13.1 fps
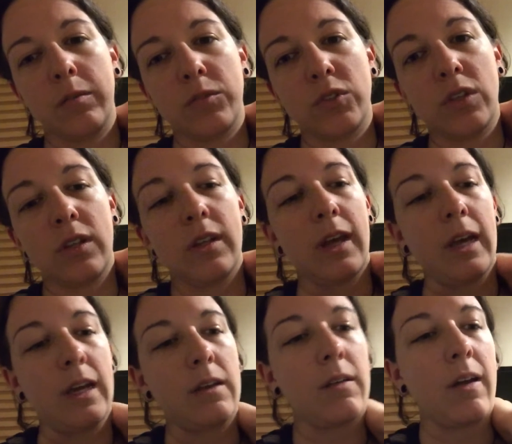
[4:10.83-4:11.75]
So
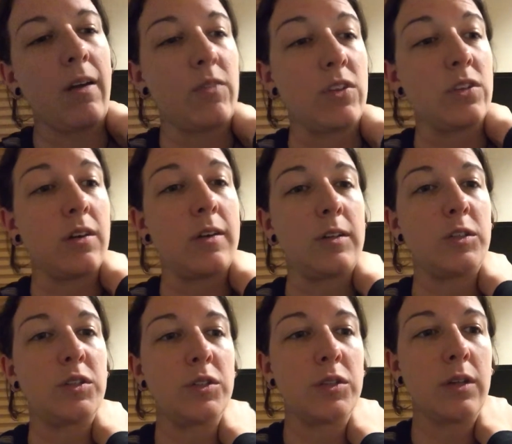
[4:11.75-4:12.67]
they have this
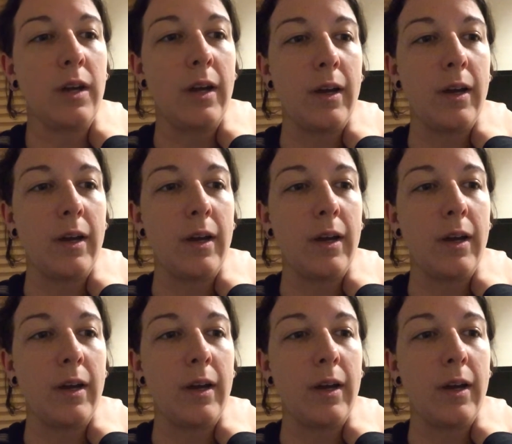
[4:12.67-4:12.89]
large,